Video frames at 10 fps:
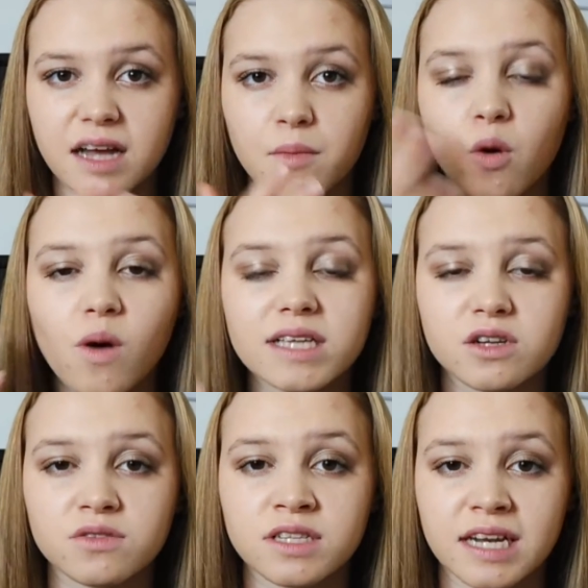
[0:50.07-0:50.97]
I'm always
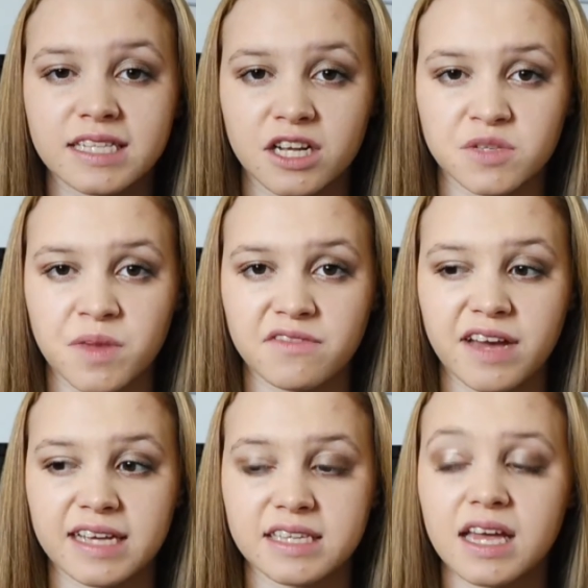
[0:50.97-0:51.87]
constantly touching my
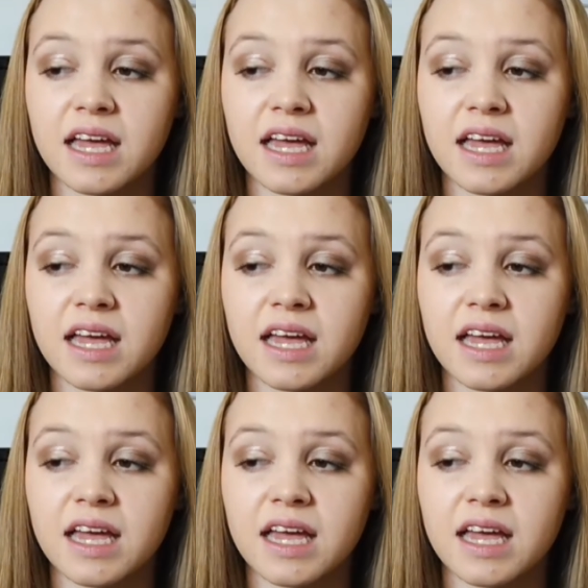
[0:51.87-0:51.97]
face,